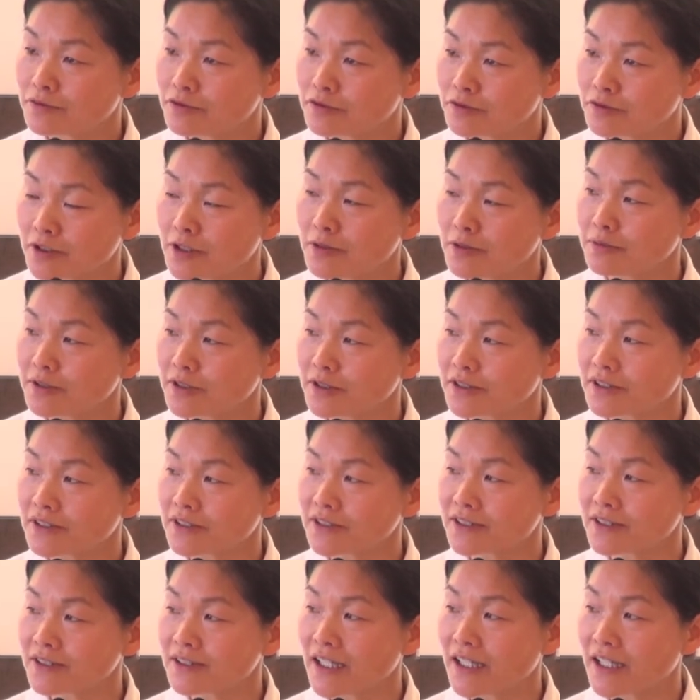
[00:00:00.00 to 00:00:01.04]

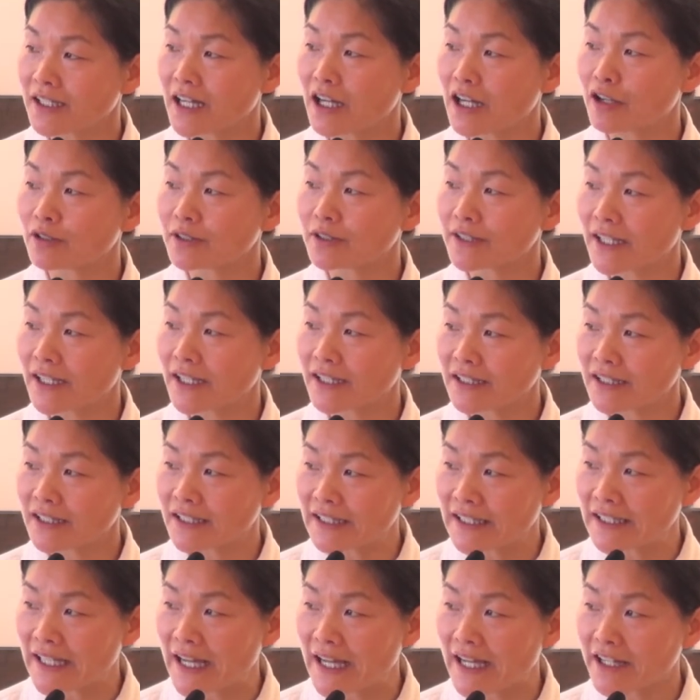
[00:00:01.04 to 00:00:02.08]
troubles in our daily
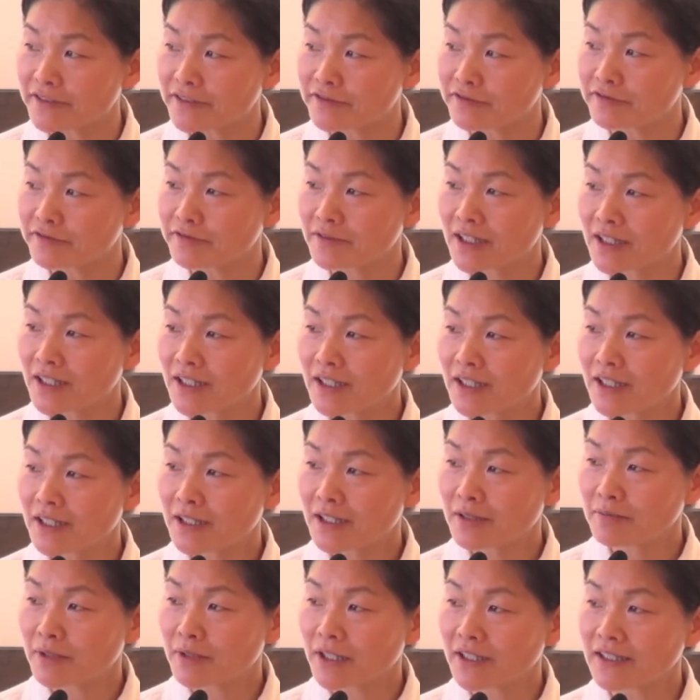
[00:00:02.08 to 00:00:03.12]
life.
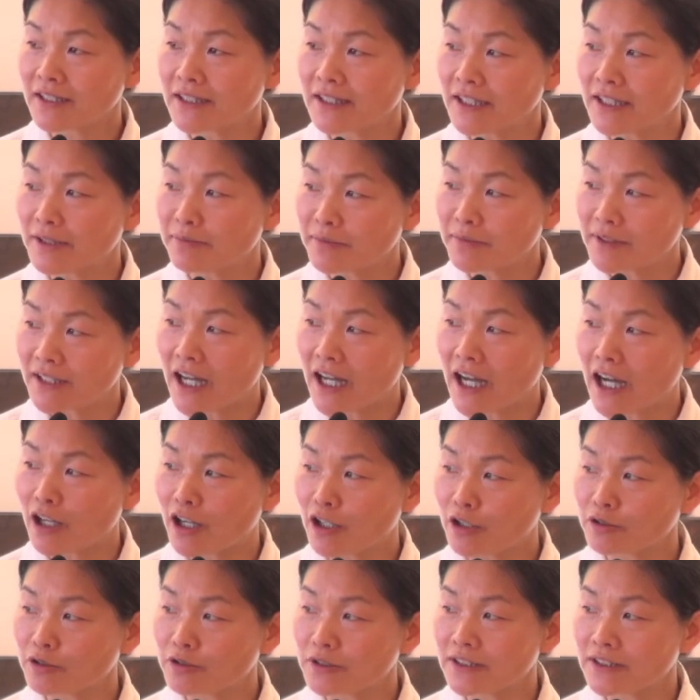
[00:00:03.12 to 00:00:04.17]
But deep
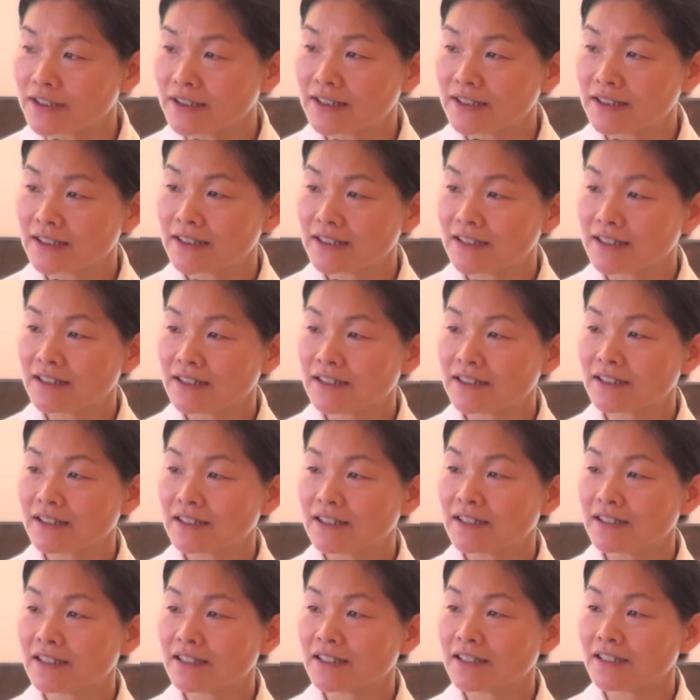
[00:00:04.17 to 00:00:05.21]
down,
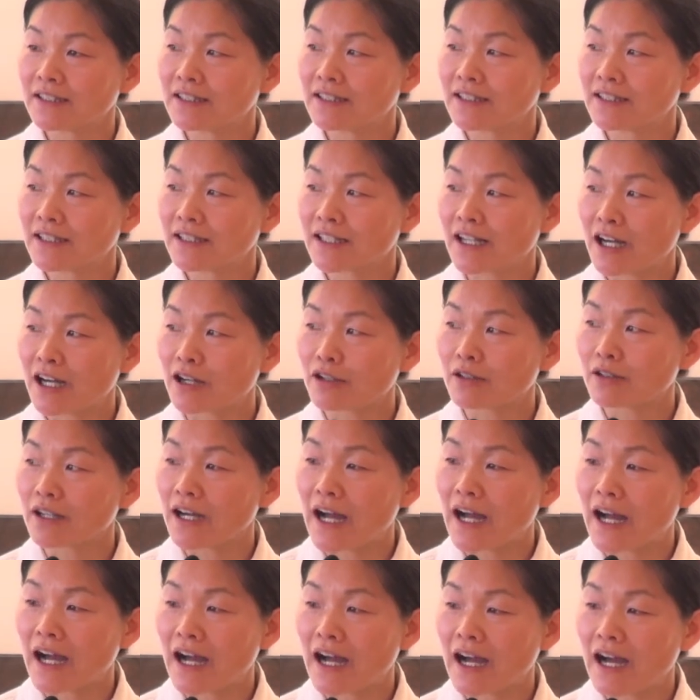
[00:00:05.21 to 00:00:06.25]

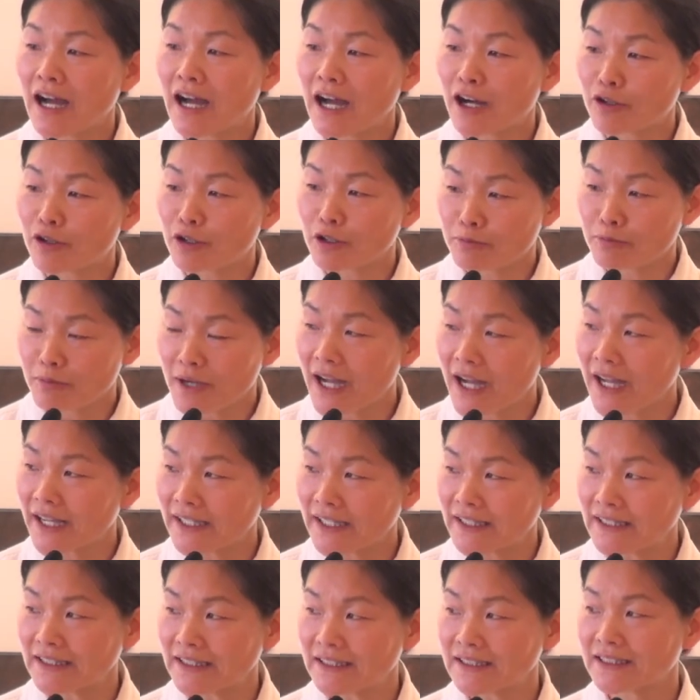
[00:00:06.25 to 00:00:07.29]
our
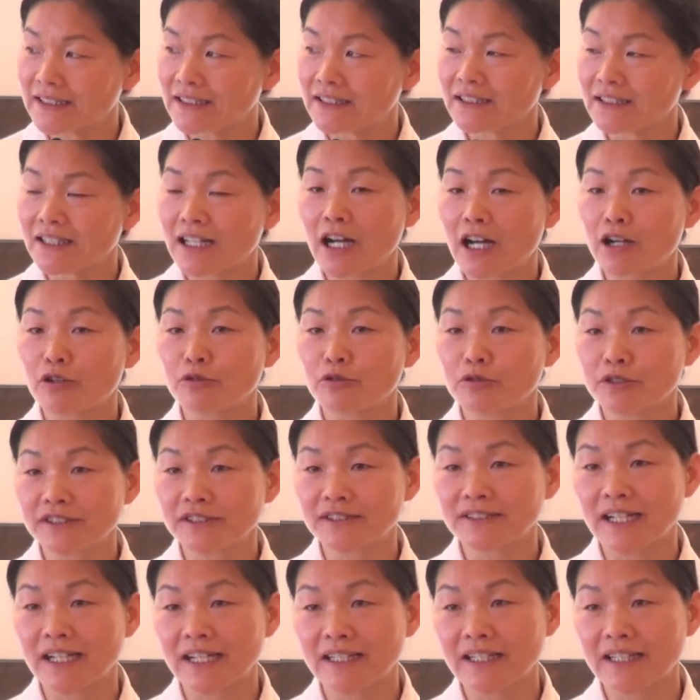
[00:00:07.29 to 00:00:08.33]
mind, our
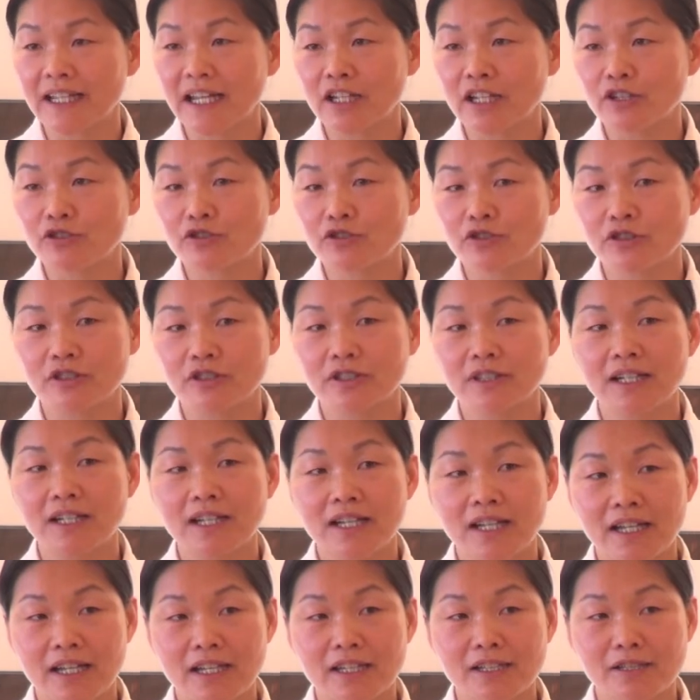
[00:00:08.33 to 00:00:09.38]
original nature
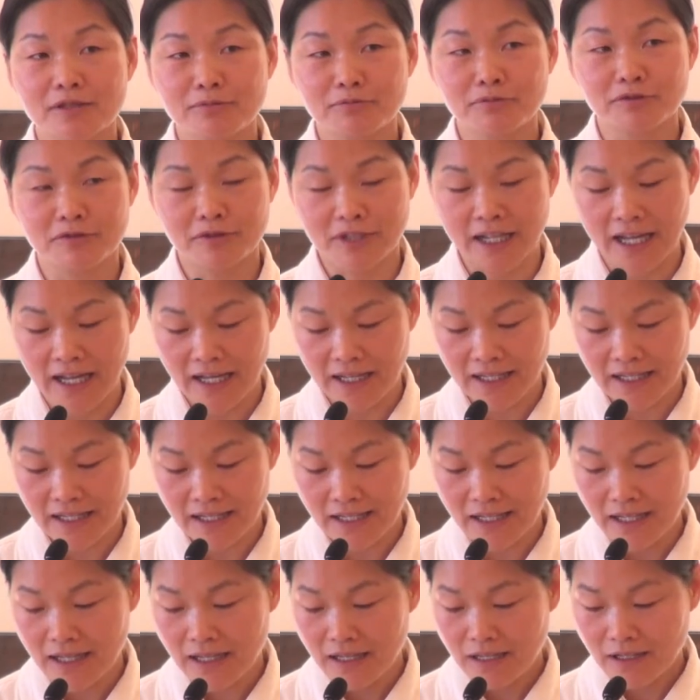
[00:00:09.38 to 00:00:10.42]
is Buddha.
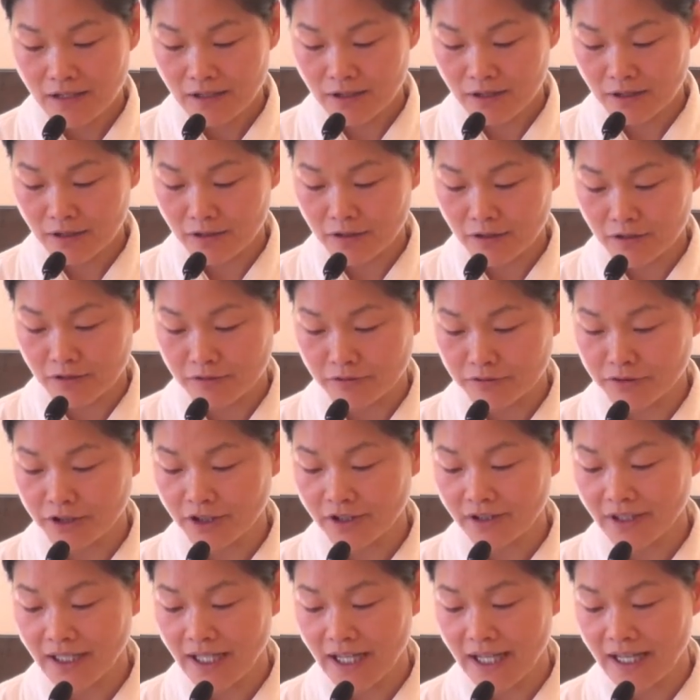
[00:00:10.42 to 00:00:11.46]
So
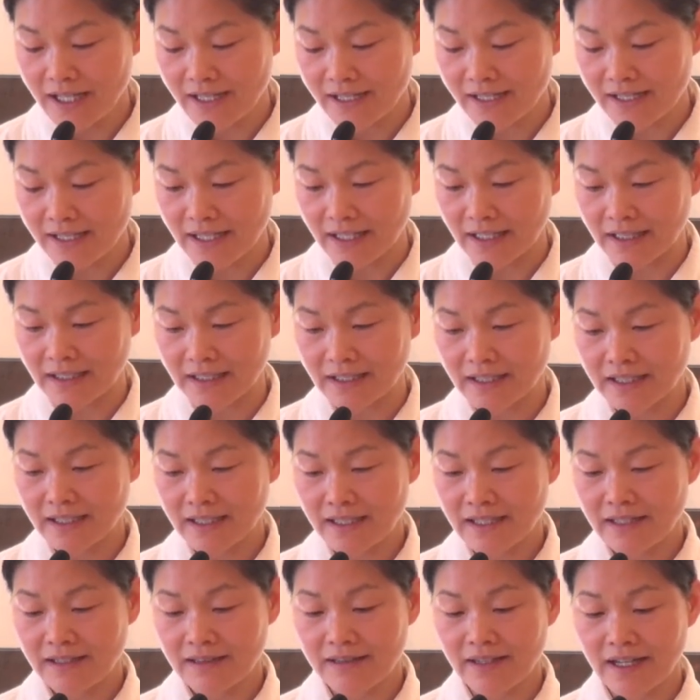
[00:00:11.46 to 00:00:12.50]
realizing
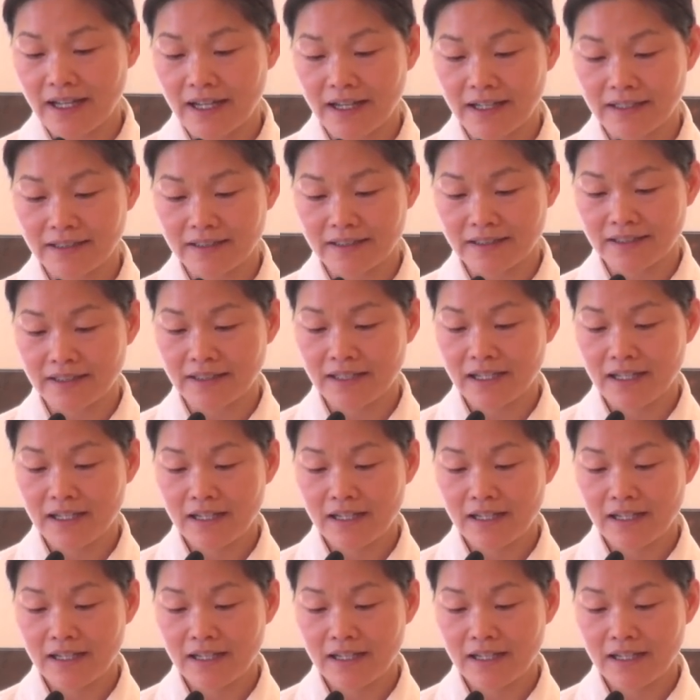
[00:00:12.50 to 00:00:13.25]
that